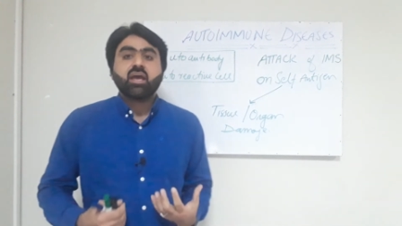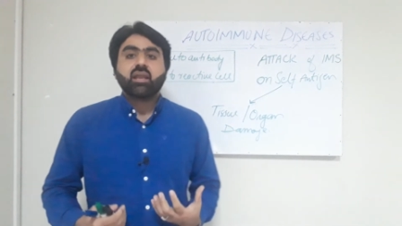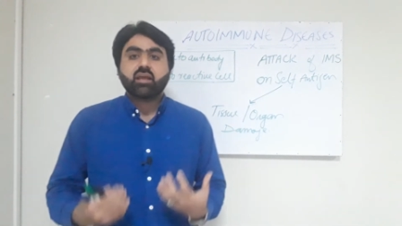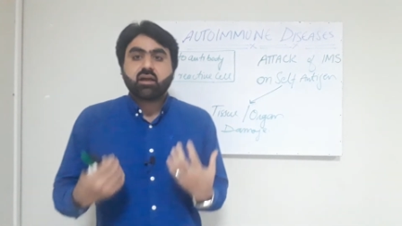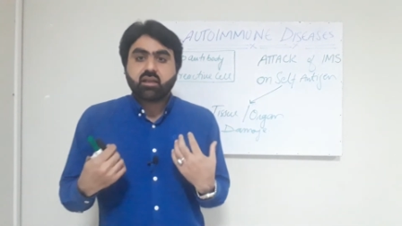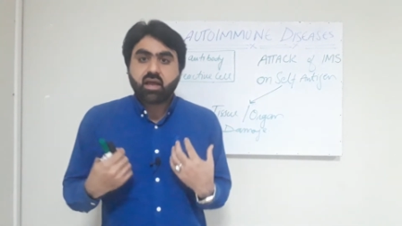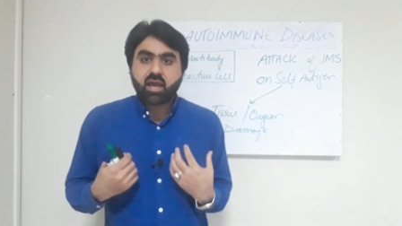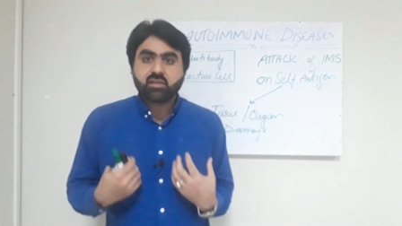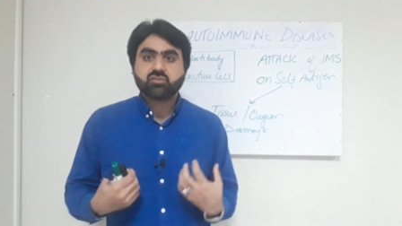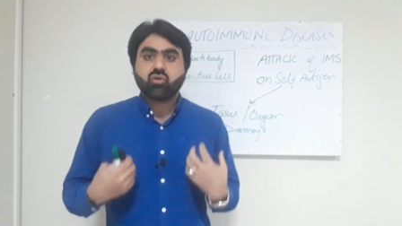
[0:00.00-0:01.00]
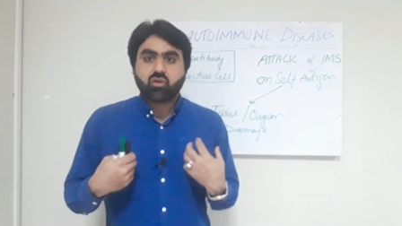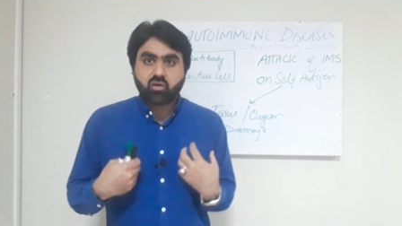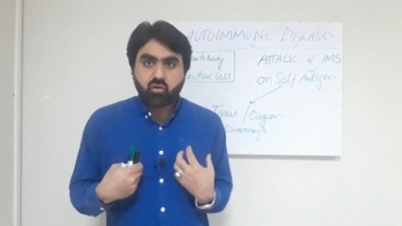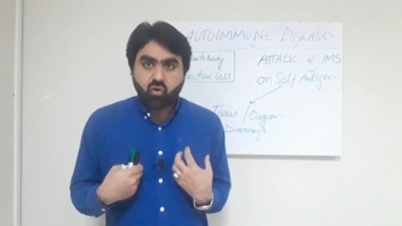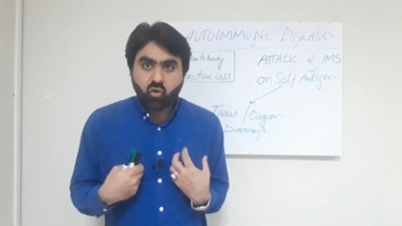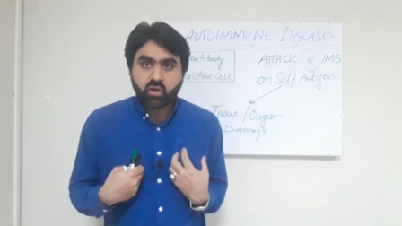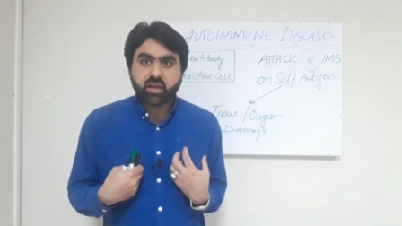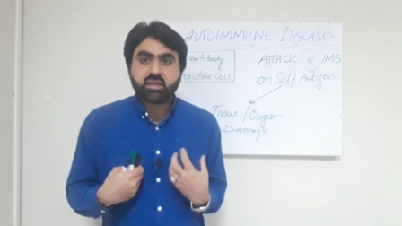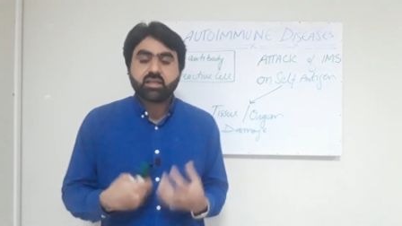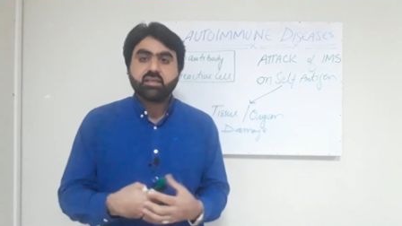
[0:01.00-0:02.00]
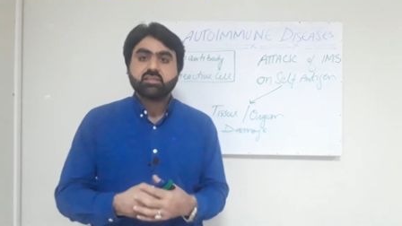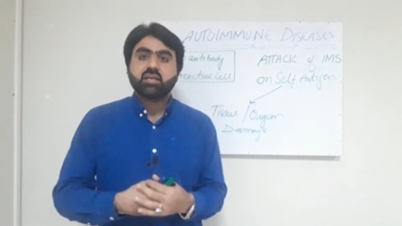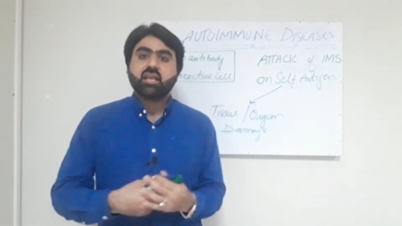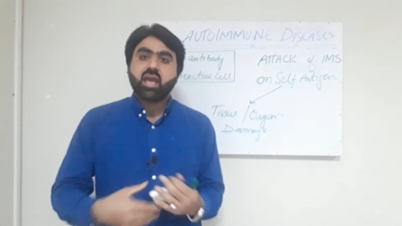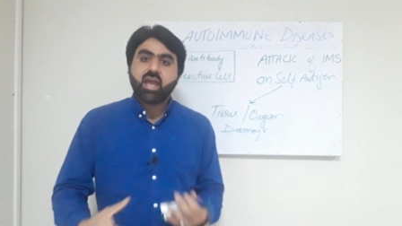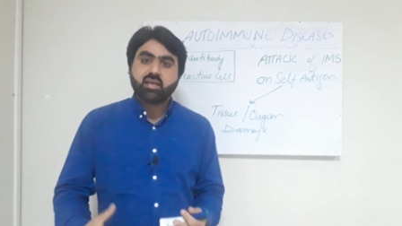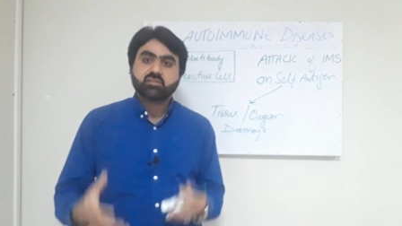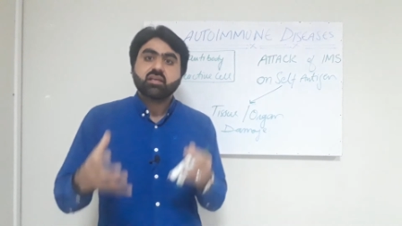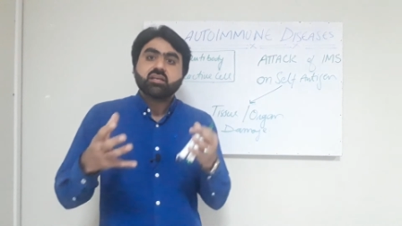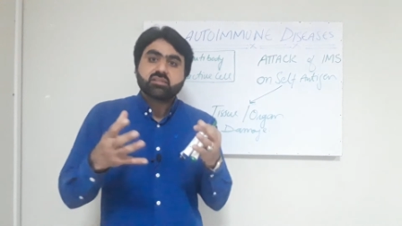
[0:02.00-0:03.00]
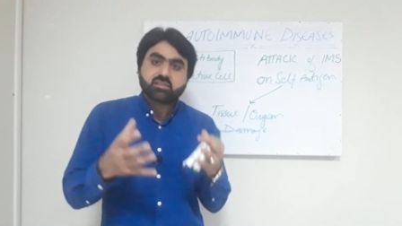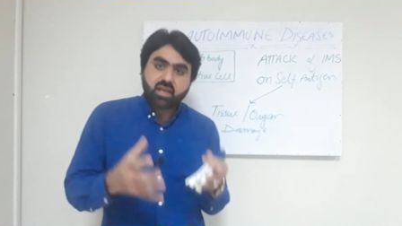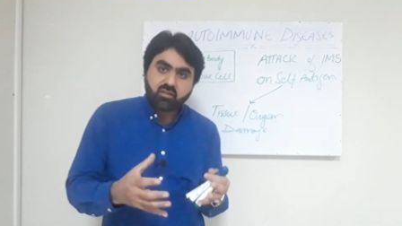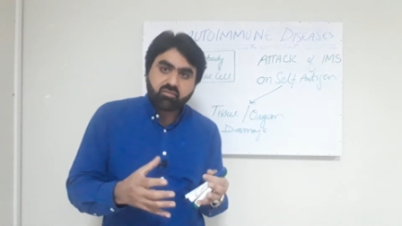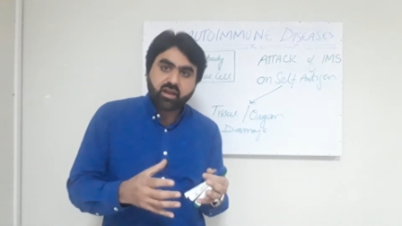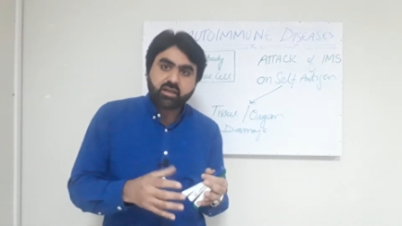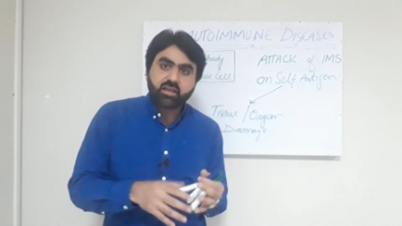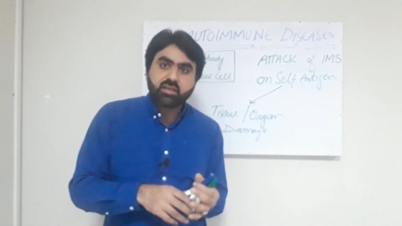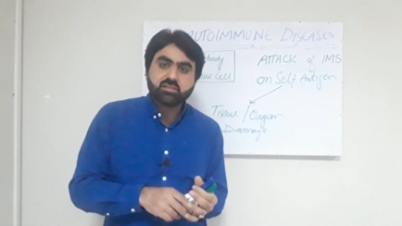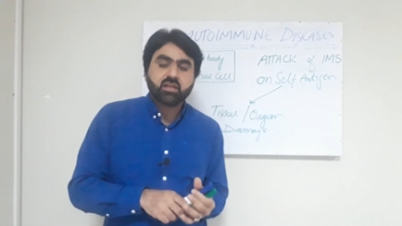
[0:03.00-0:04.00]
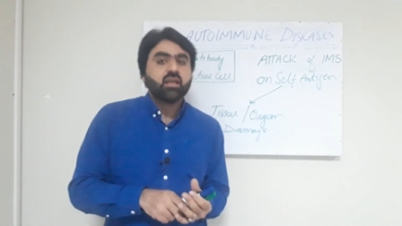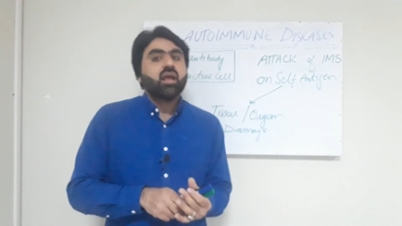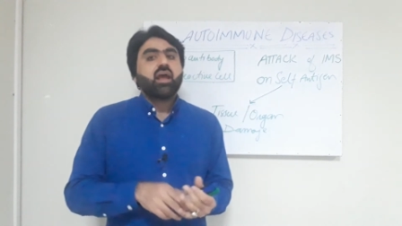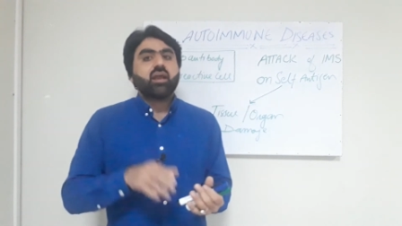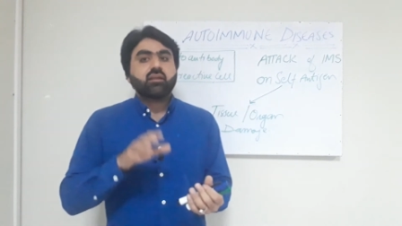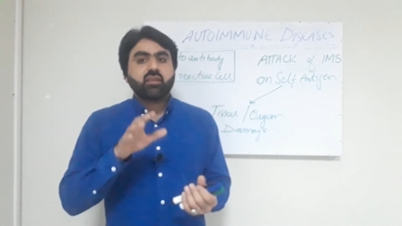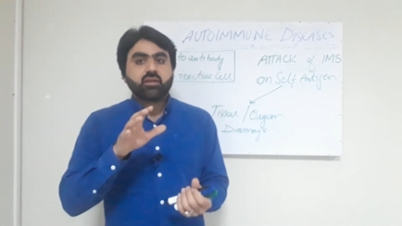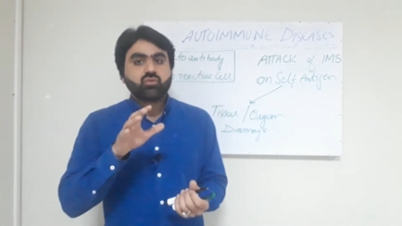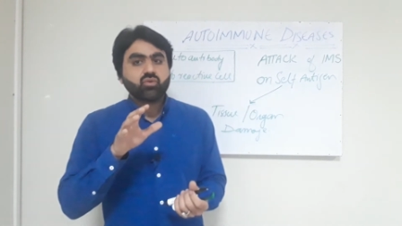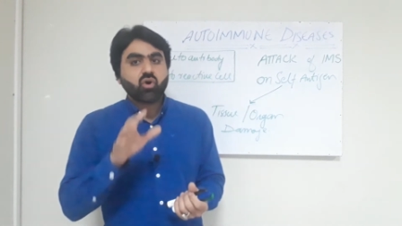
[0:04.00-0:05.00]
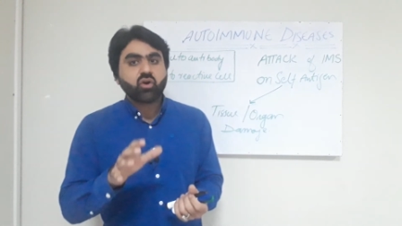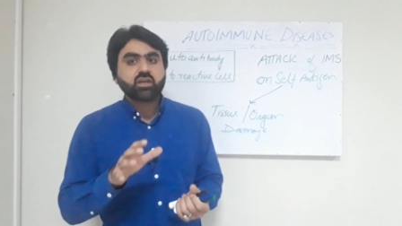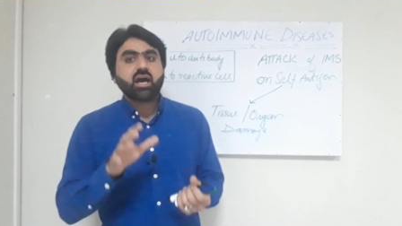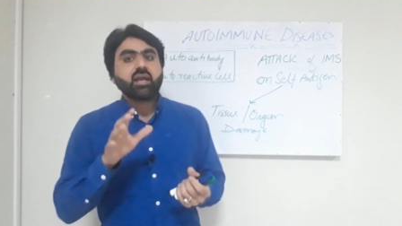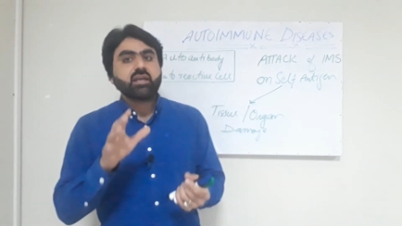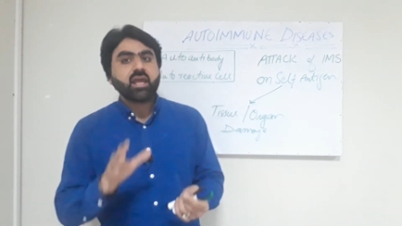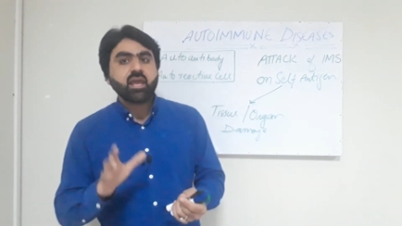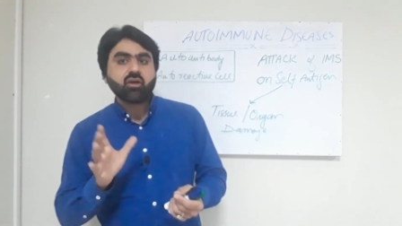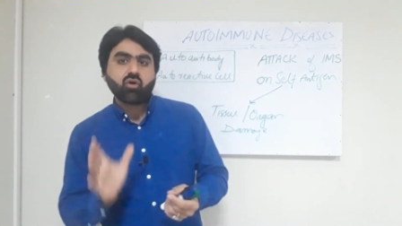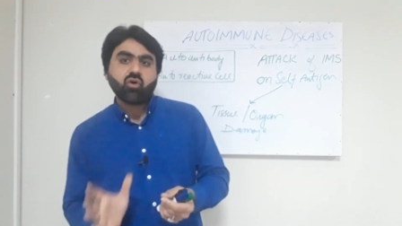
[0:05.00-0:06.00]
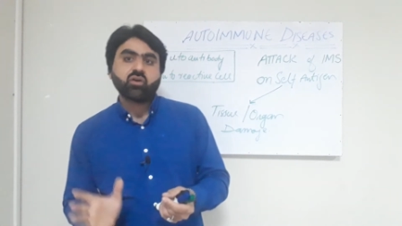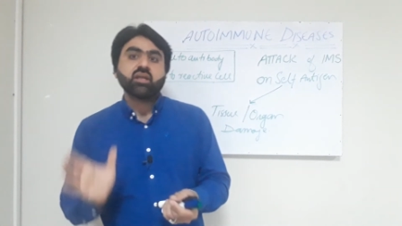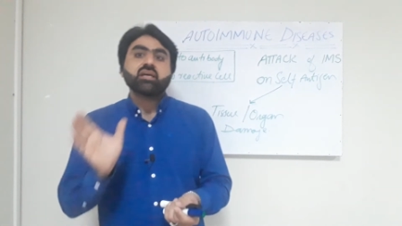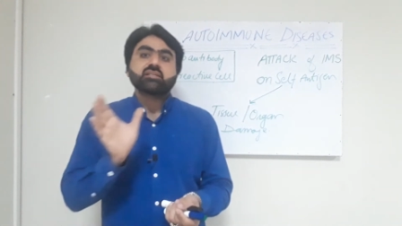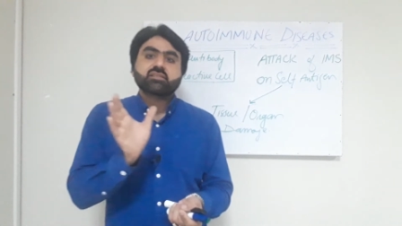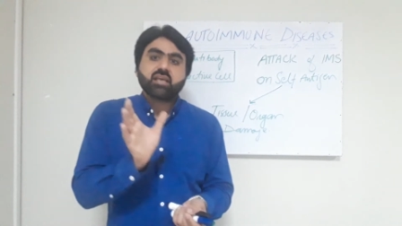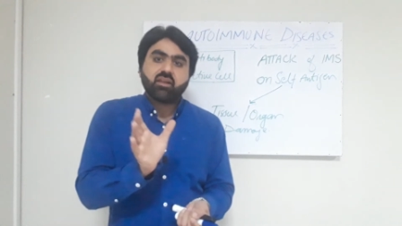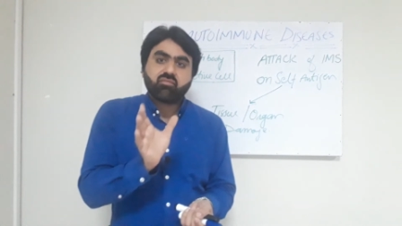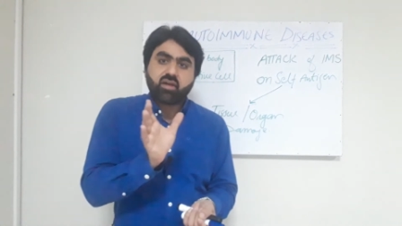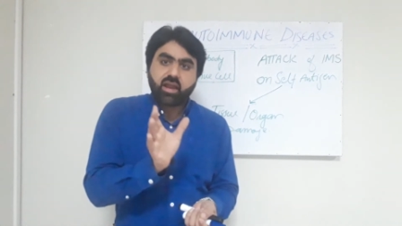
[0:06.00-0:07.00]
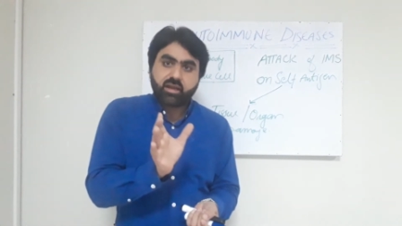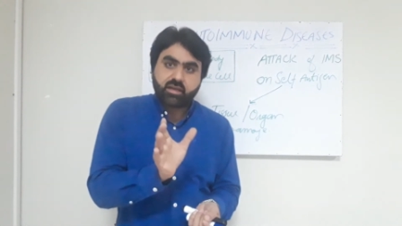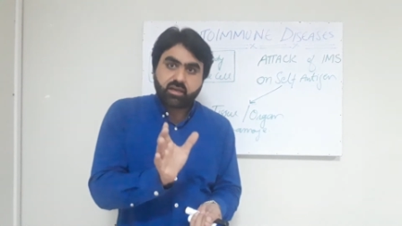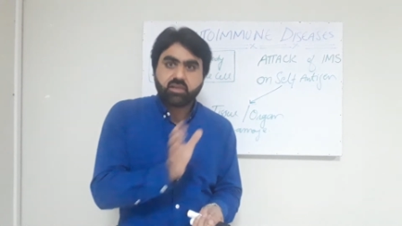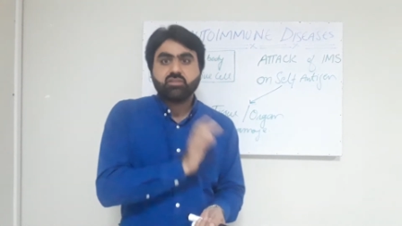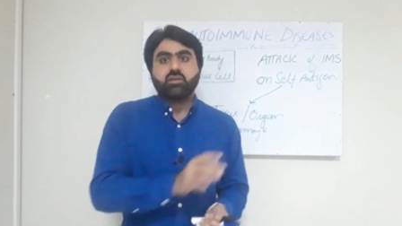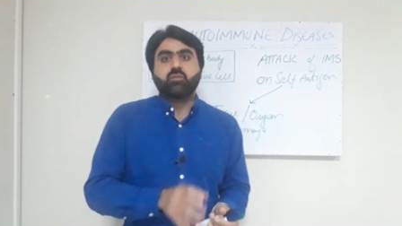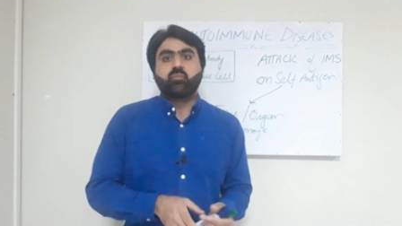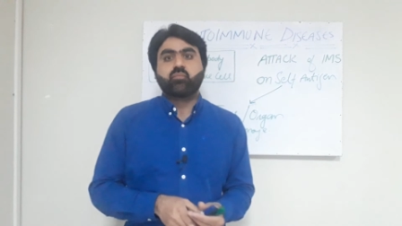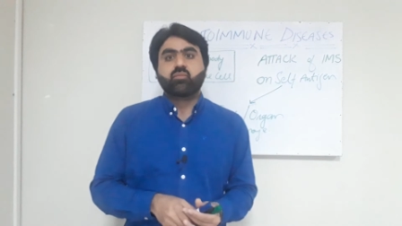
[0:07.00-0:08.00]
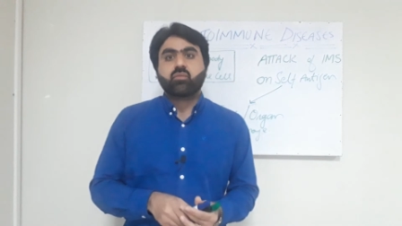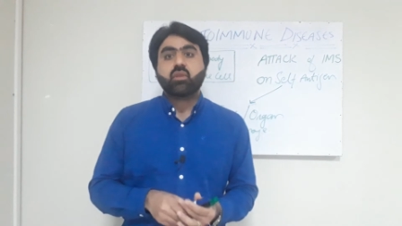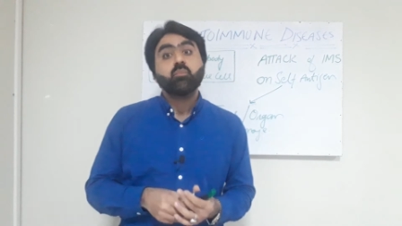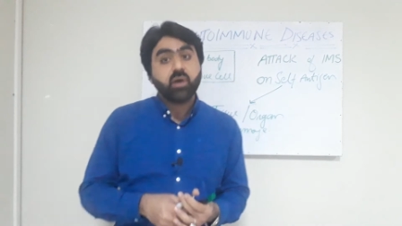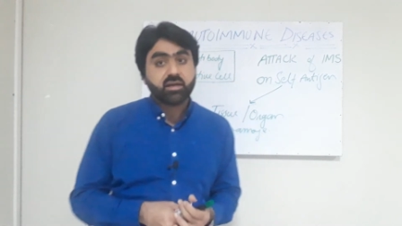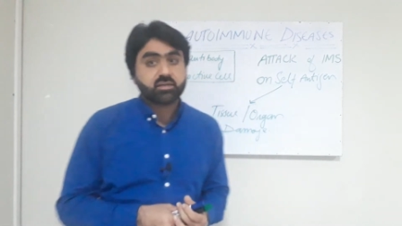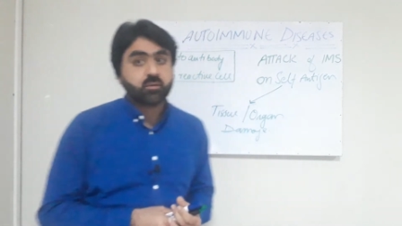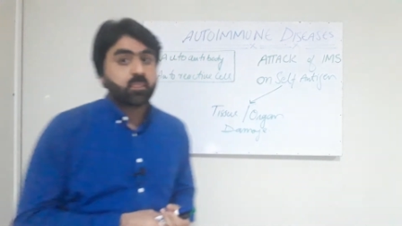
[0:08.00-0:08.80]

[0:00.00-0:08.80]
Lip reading: recognize our own antigen as self antigen and they do not attack on self antigen. But